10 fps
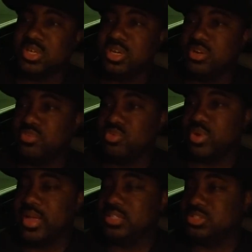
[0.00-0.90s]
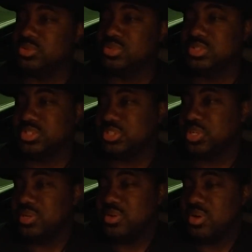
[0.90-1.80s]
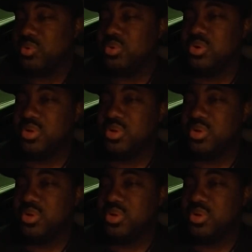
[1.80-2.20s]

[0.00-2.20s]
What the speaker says: ton of grandchildren and shit? You know,